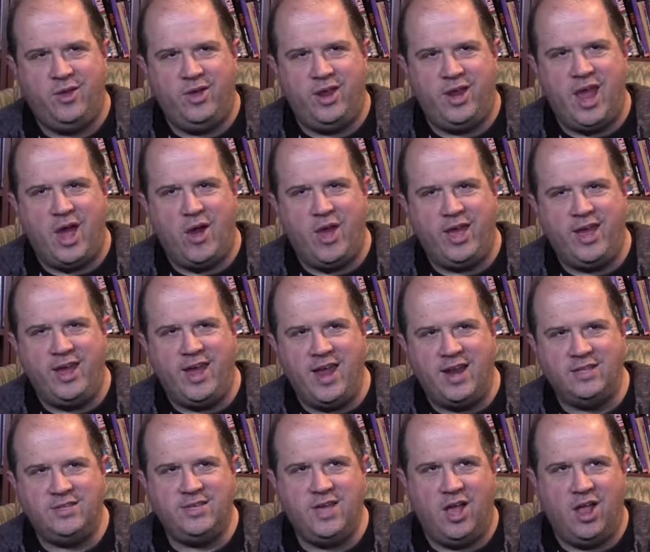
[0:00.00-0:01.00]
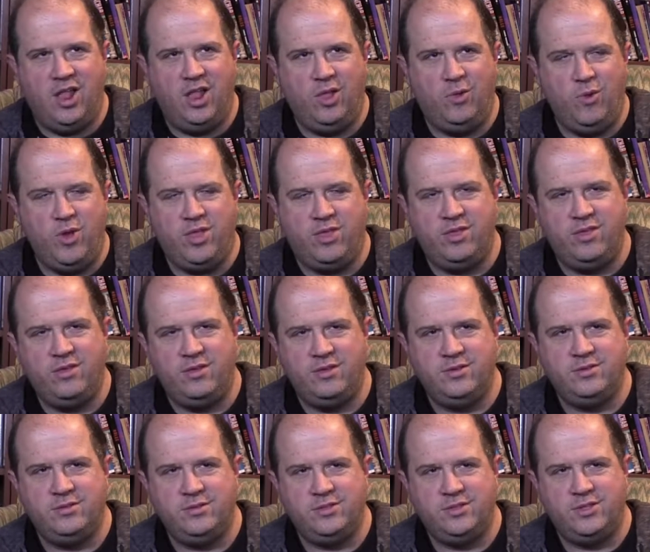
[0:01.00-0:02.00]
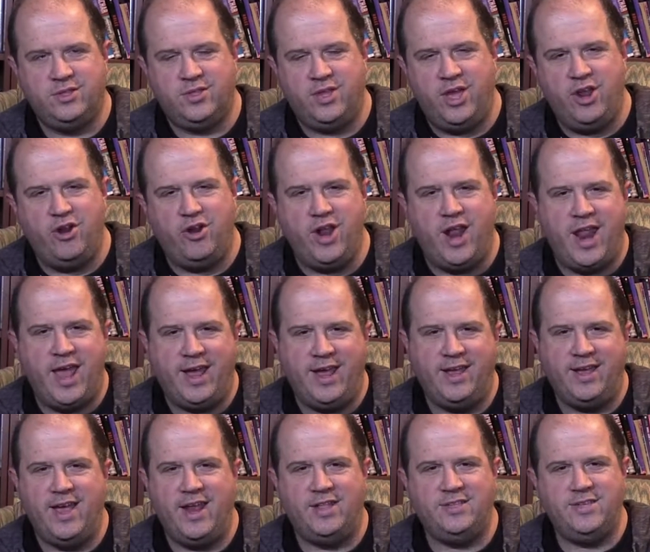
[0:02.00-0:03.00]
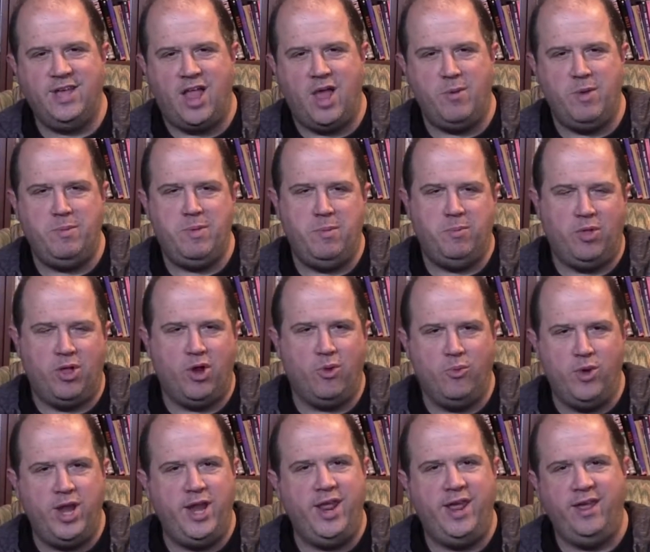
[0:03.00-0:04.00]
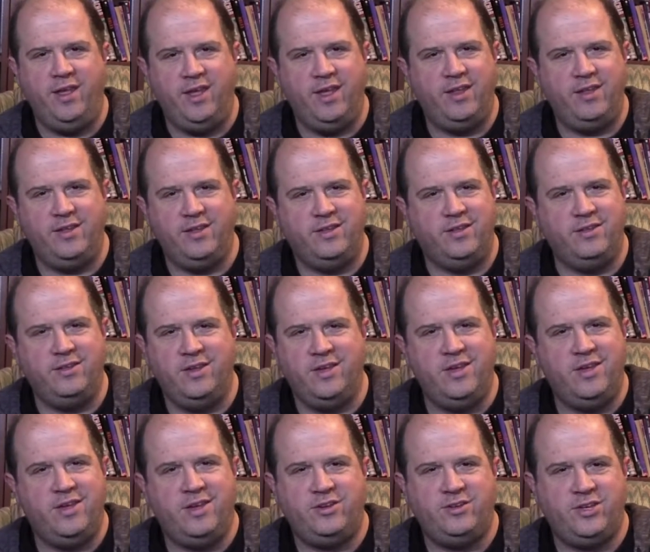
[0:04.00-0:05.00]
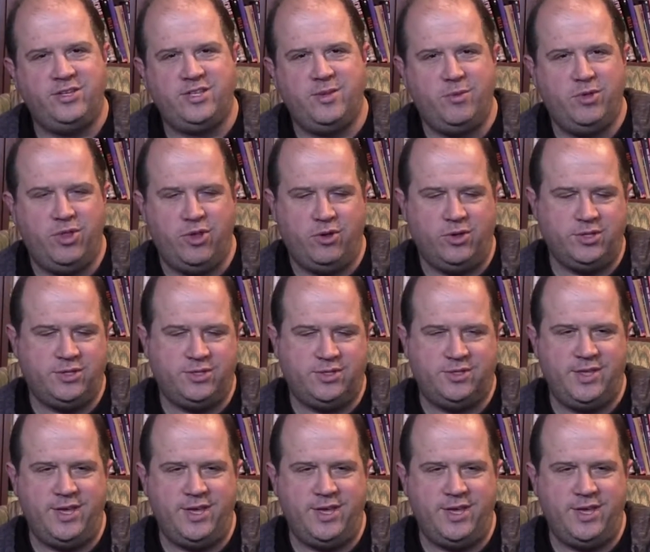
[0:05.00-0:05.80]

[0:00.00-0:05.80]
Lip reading: now I can kind of tell with the internet, I can kind of tell how many people are reading it, and just some of those